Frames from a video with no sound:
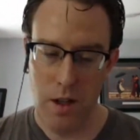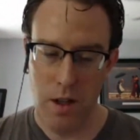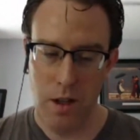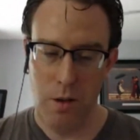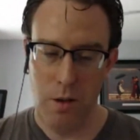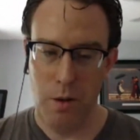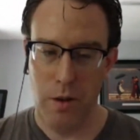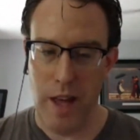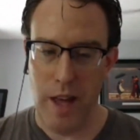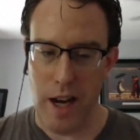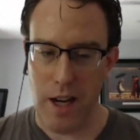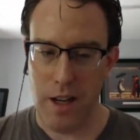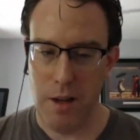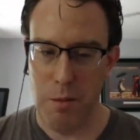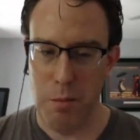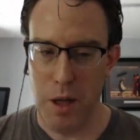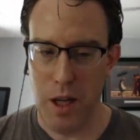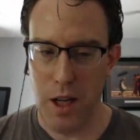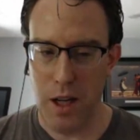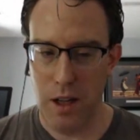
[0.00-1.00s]
Well, that could
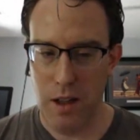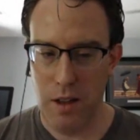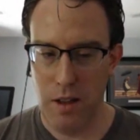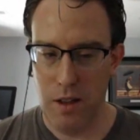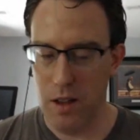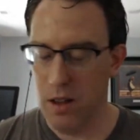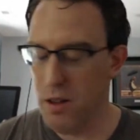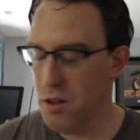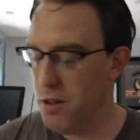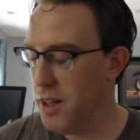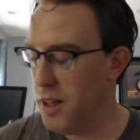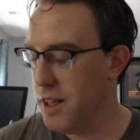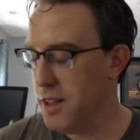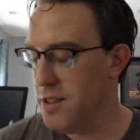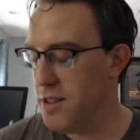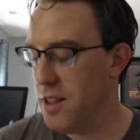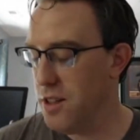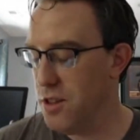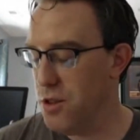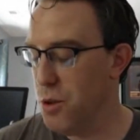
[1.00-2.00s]
be, like I
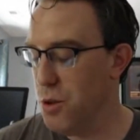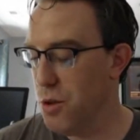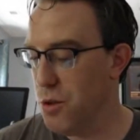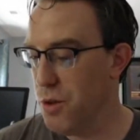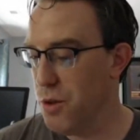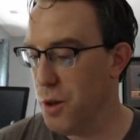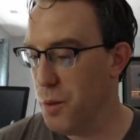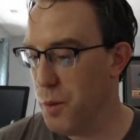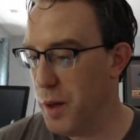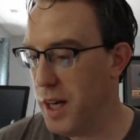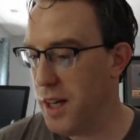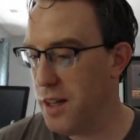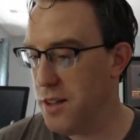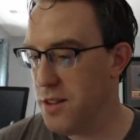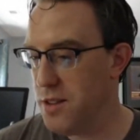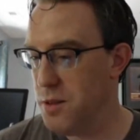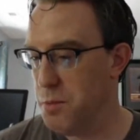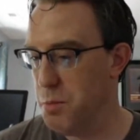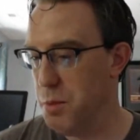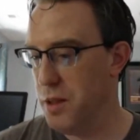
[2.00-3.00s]
said, 2 or 3
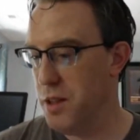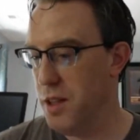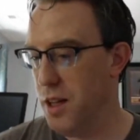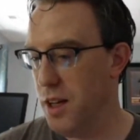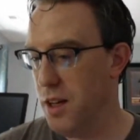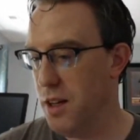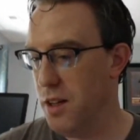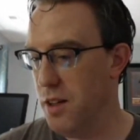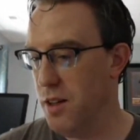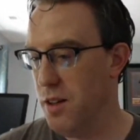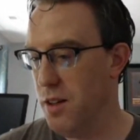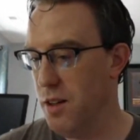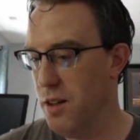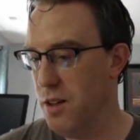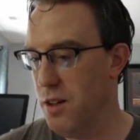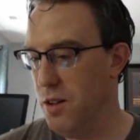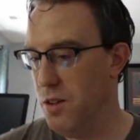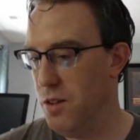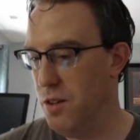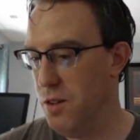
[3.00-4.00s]
weeks, but then
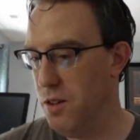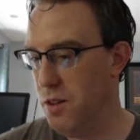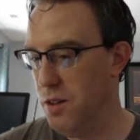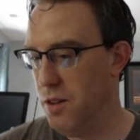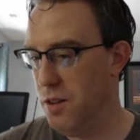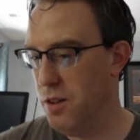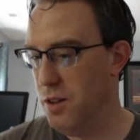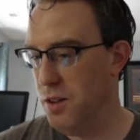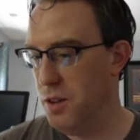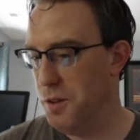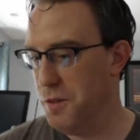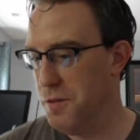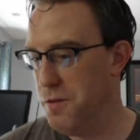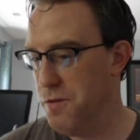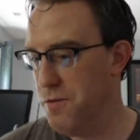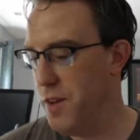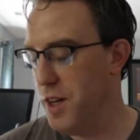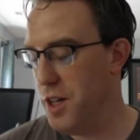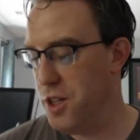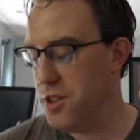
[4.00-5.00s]
you're
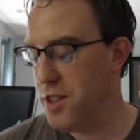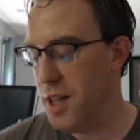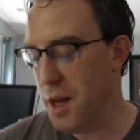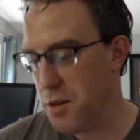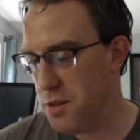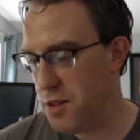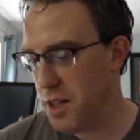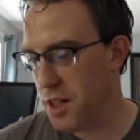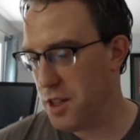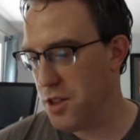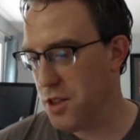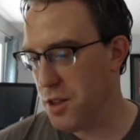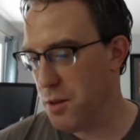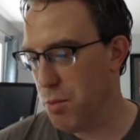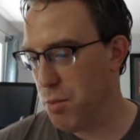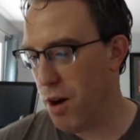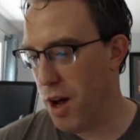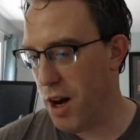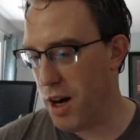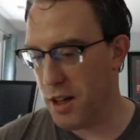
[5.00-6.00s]
finished that section of the
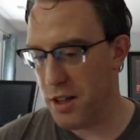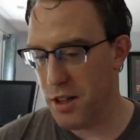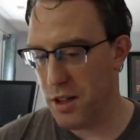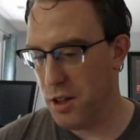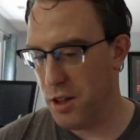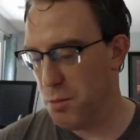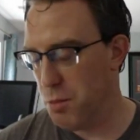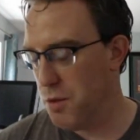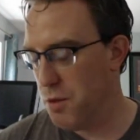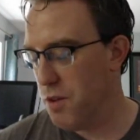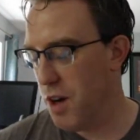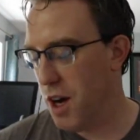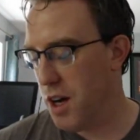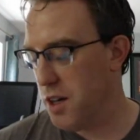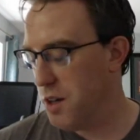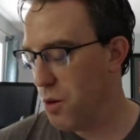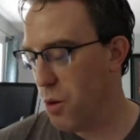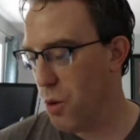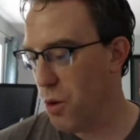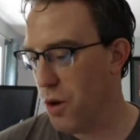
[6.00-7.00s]
product and you moved on to
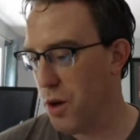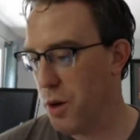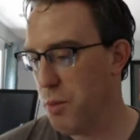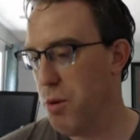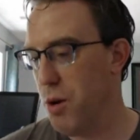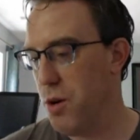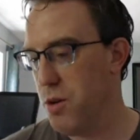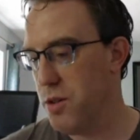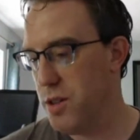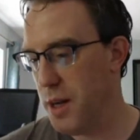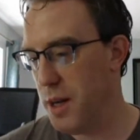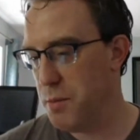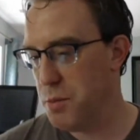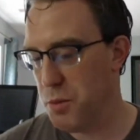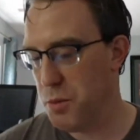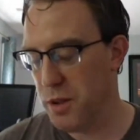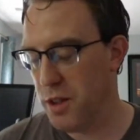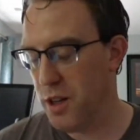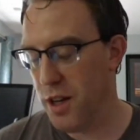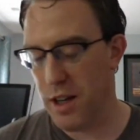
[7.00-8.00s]
ordering prototypes.
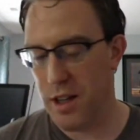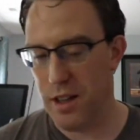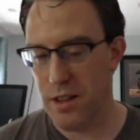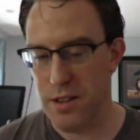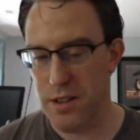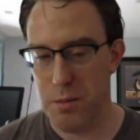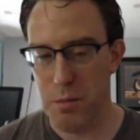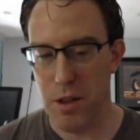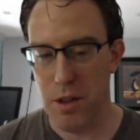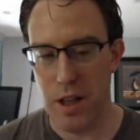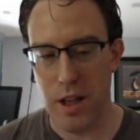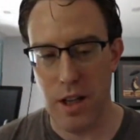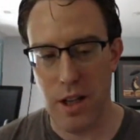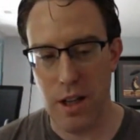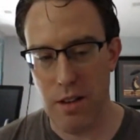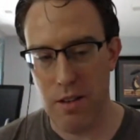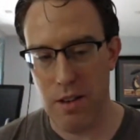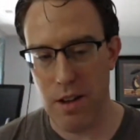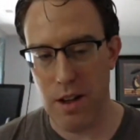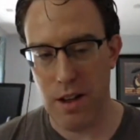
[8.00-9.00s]
Well, you're not going to simulate
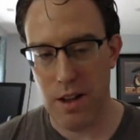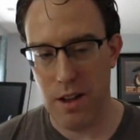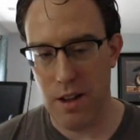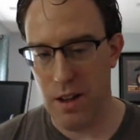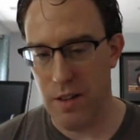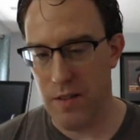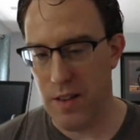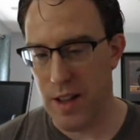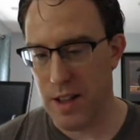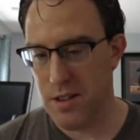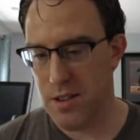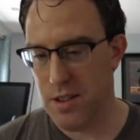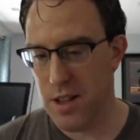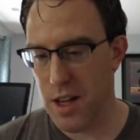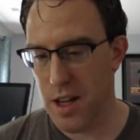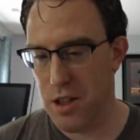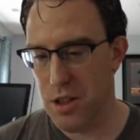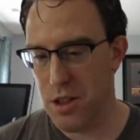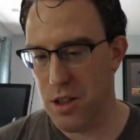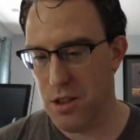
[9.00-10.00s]
anything at that
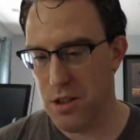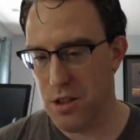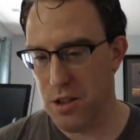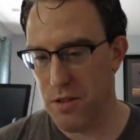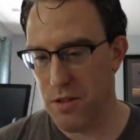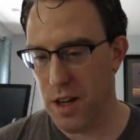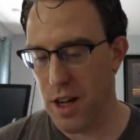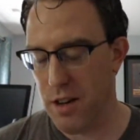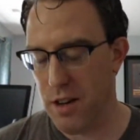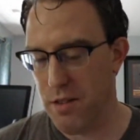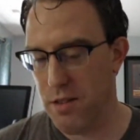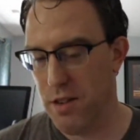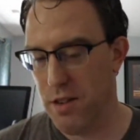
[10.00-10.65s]
stage, because you kind of